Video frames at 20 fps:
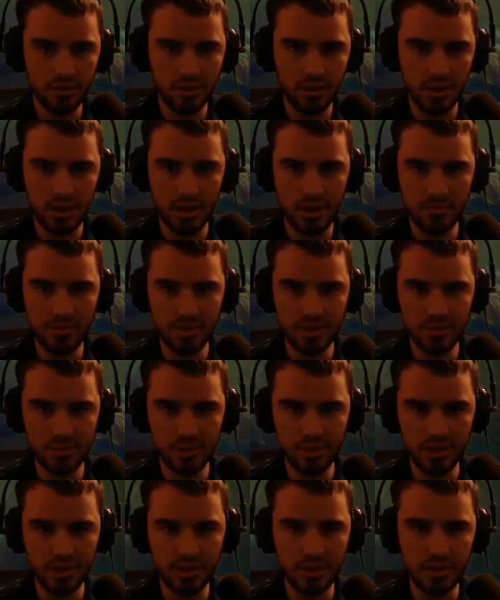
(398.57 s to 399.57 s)
I missed
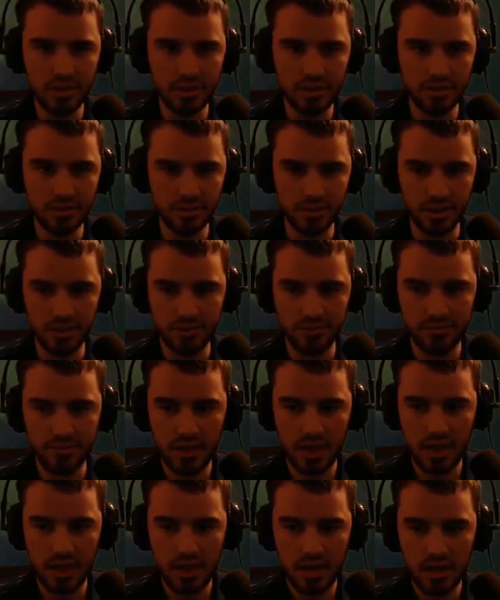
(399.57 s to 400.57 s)
one. It's okay.
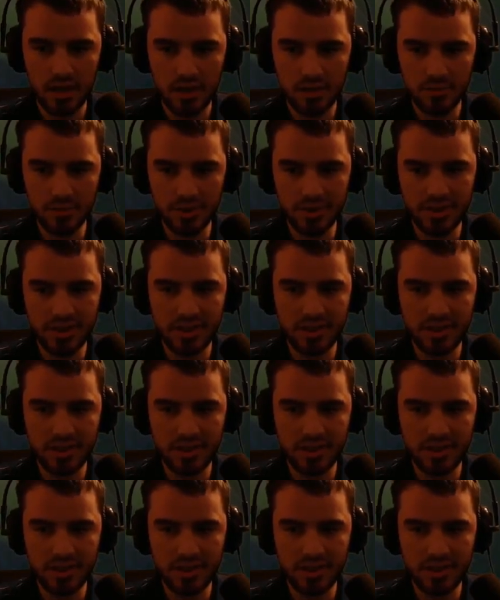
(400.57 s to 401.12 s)
One thing